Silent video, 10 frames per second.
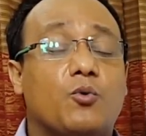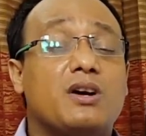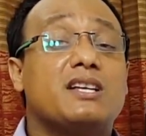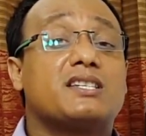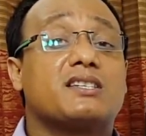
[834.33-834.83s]

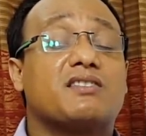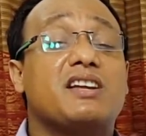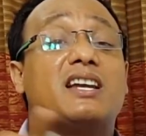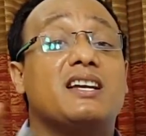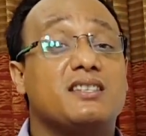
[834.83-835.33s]
who is
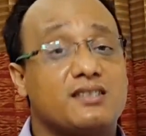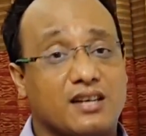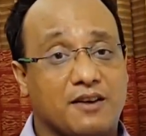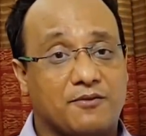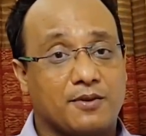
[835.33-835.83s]
really in
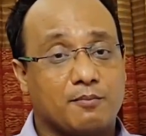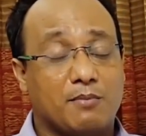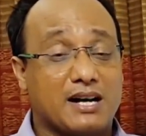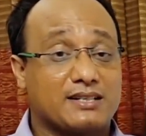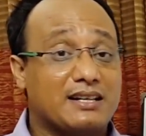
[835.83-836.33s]
sleep,
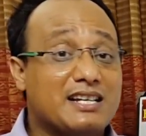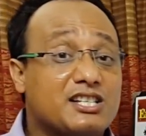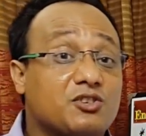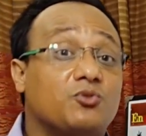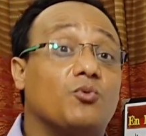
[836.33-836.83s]
but it
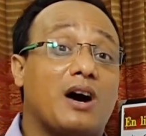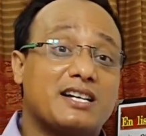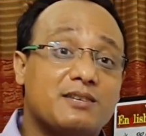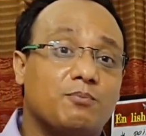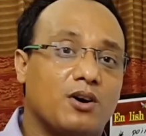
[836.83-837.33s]
is
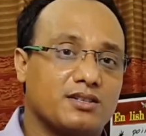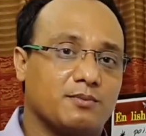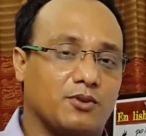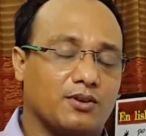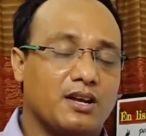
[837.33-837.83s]
quite
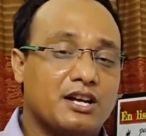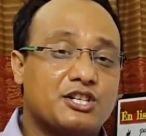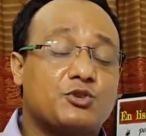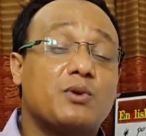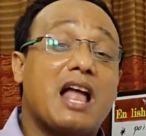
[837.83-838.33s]
impossible
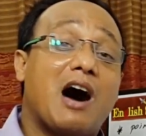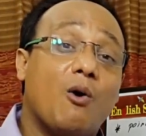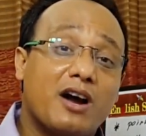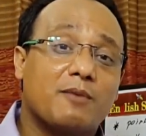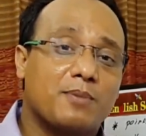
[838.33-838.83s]
to
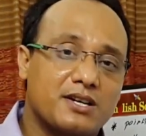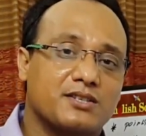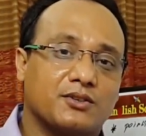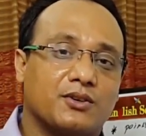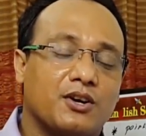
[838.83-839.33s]
awaken a
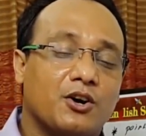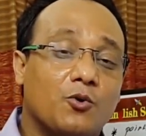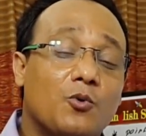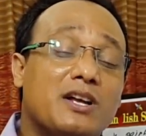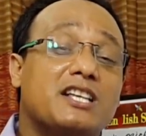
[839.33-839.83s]
person
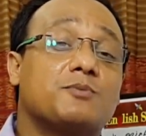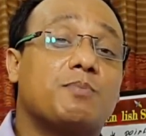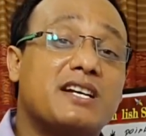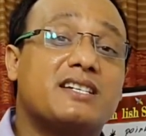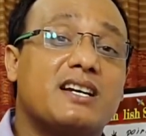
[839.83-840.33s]
who is
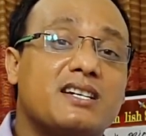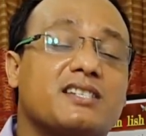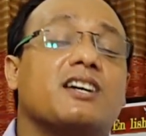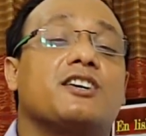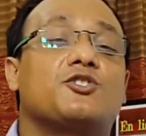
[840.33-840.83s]

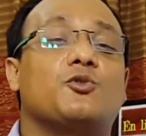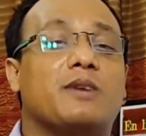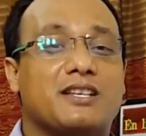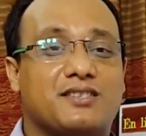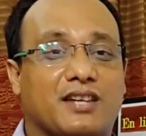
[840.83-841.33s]
pretends to
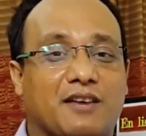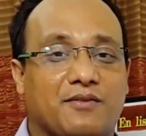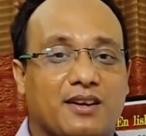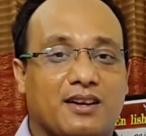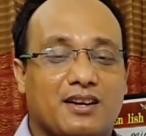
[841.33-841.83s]
be in
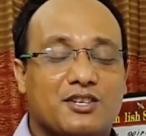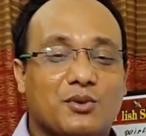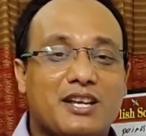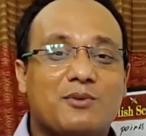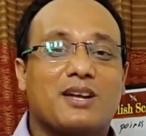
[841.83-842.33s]
sleep.
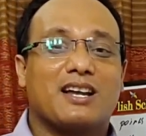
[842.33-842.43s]
So you